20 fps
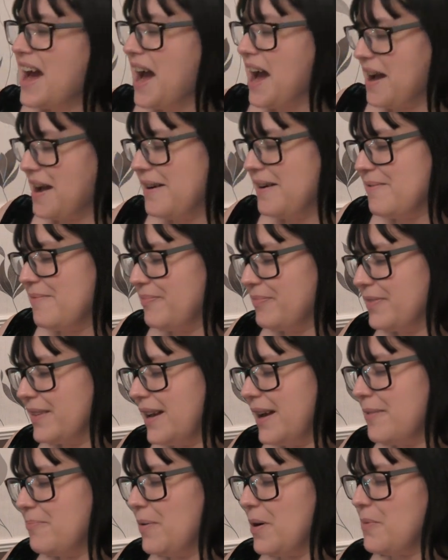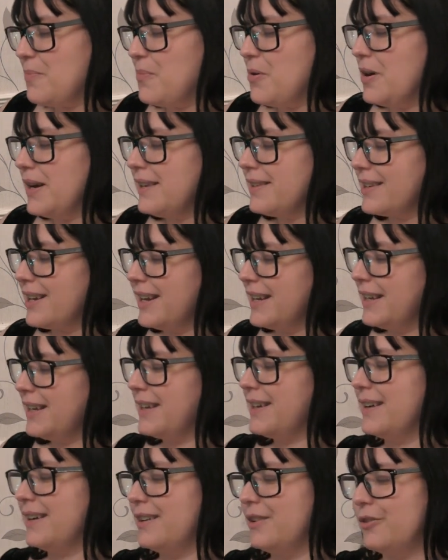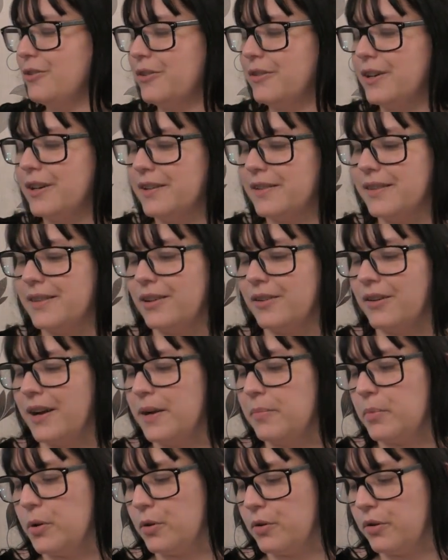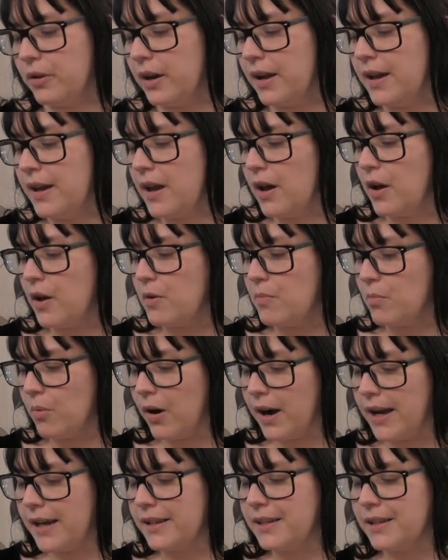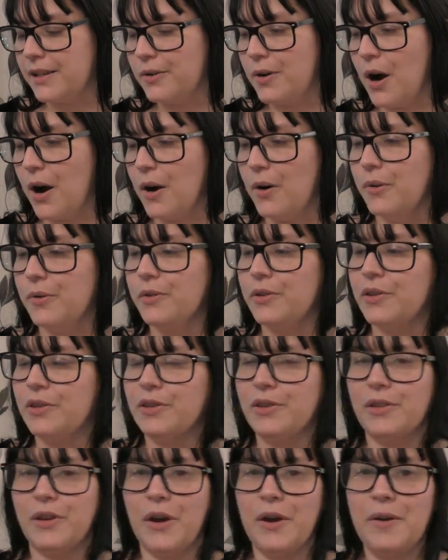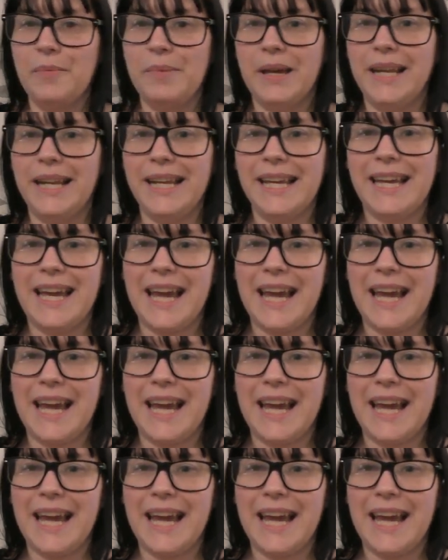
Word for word: um, but what is Hanukkah, Laura asked the great menorah, and why do you hold so many